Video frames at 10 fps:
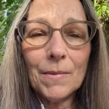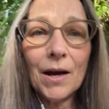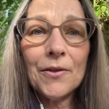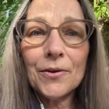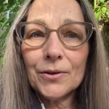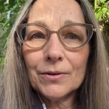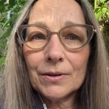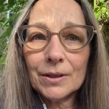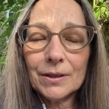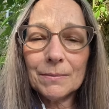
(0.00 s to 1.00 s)
other
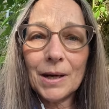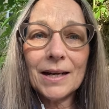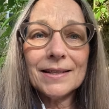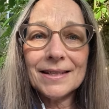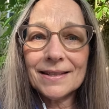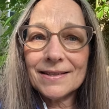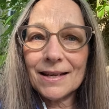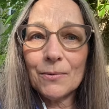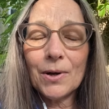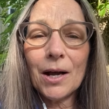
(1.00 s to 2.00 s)
ideas
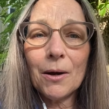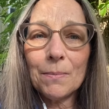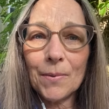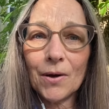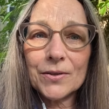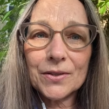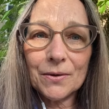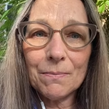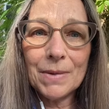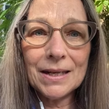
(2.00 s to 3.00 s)
that will help
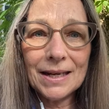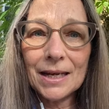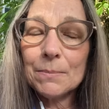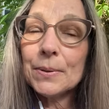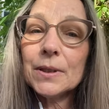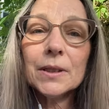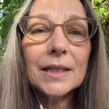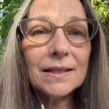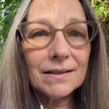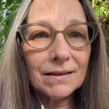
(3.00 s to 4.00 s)
also mitigate.
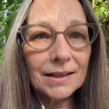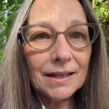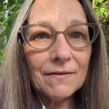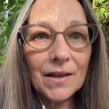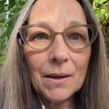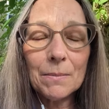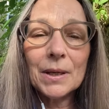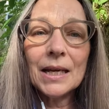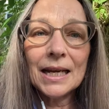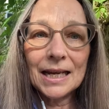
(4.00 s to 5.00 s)
Please leave them
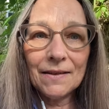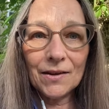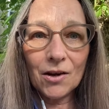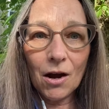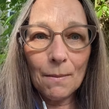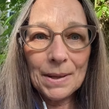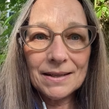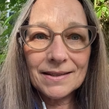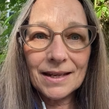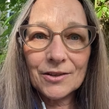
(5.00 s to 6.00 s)
in the
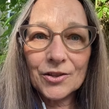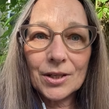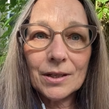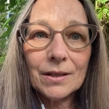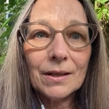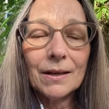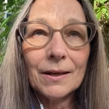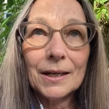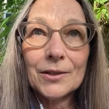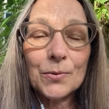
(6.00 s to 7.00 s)
comment section.
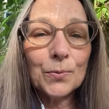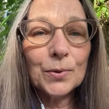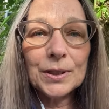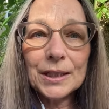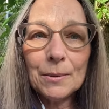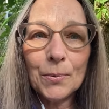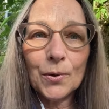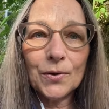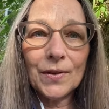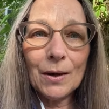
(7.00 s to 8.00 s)
It's really
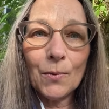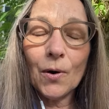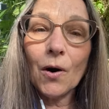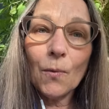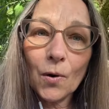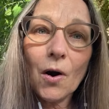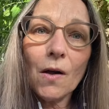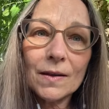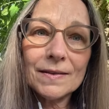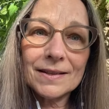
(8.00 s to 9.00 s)
important that we're
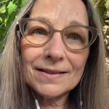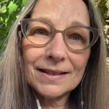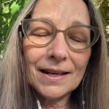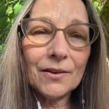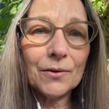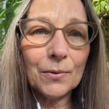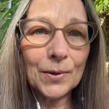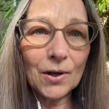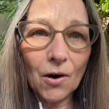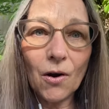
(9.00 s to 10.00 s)
all in this together, and
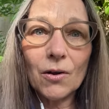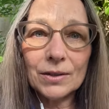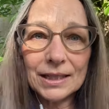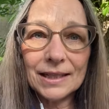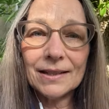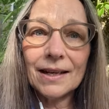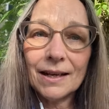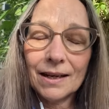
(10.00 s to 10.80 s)
we all need